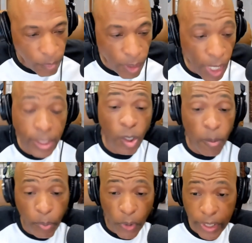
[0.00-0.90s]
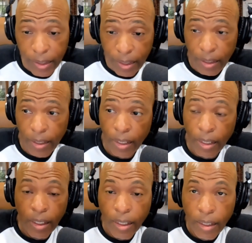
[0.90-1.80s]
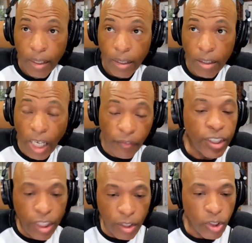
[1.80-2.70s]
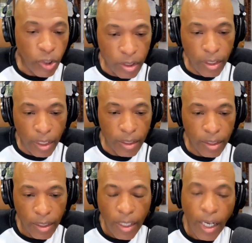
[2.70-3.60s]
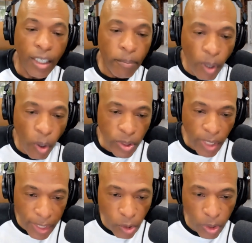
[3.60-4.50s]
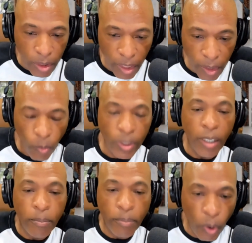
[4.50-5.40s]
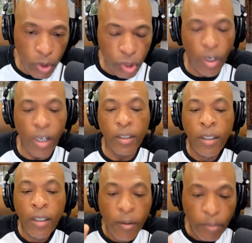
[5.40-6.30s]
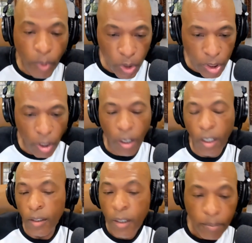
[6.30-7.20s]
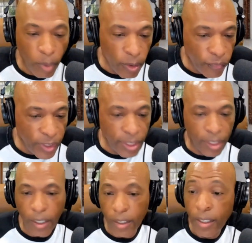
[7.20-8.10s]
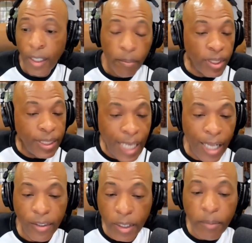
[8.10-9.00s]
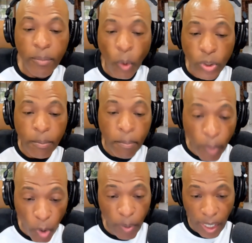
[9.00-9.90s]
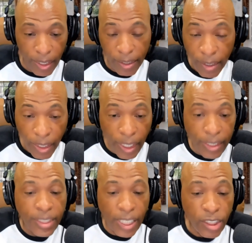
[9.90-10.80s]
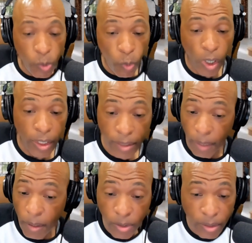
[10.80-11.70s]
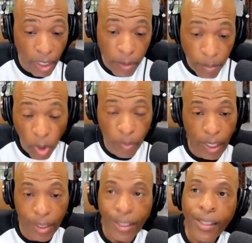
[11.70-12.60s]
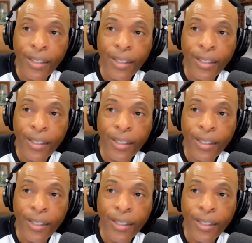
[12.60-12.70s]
At some point, you have to change certain things. And a Bowser and Anthony thing, when they're both strong, both tall, both physical, but not the most mobile in the sense you want it, not just very mobile,